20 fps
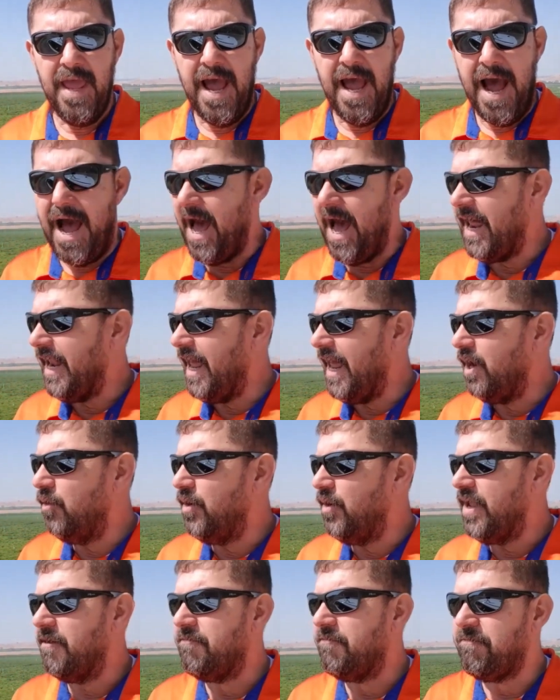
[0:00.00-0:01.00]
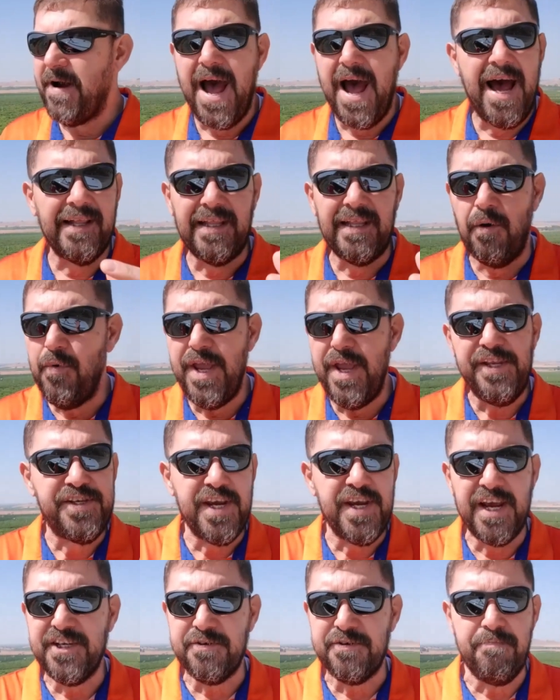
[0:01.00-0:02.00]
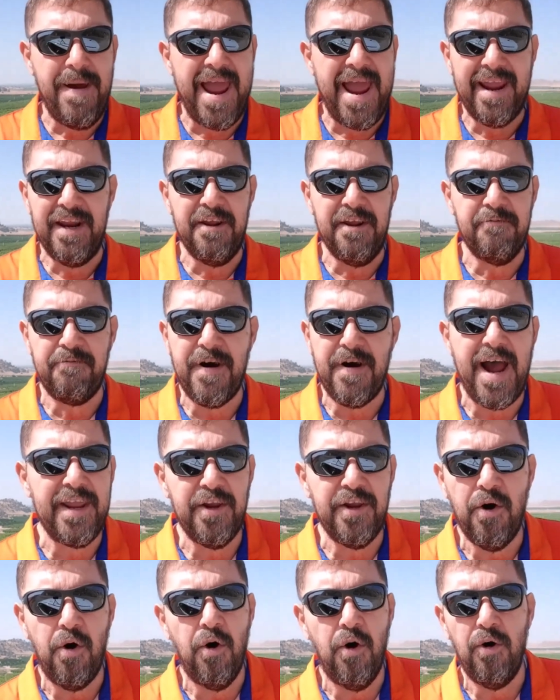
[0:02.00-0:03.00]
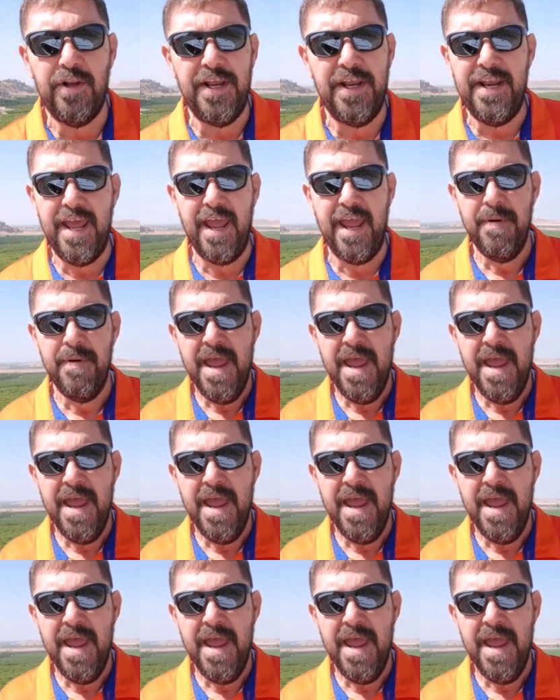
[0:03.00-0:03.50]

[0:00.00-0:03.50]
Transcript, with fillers: Hallelujah. Father, we just magnify your holy name.